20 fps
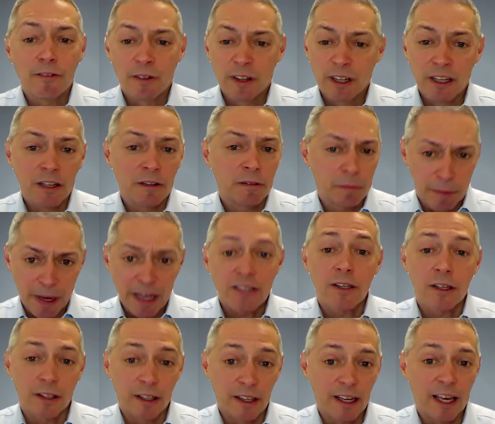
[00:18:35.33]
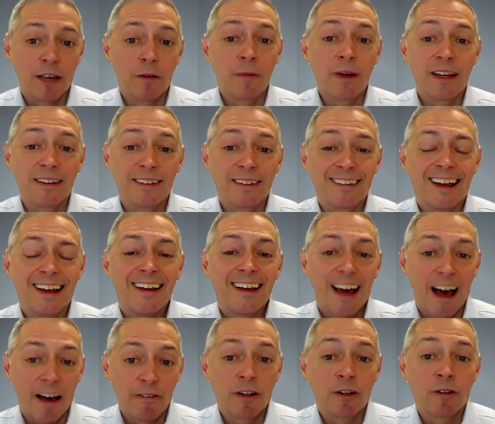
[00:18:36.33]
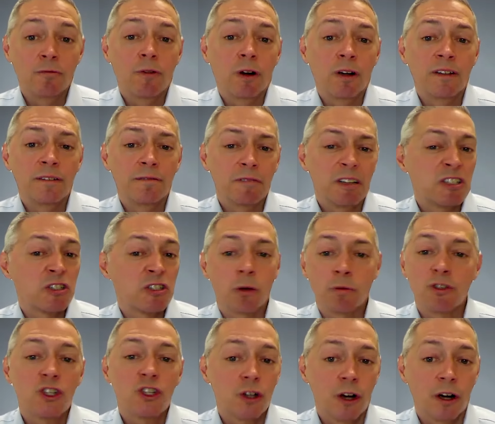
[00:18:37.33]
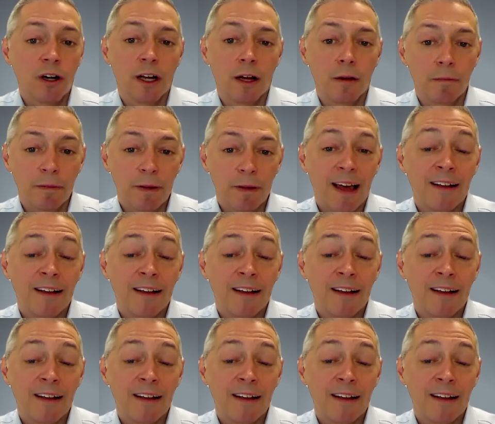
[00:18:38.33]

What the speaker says: He basically came in having run his own startup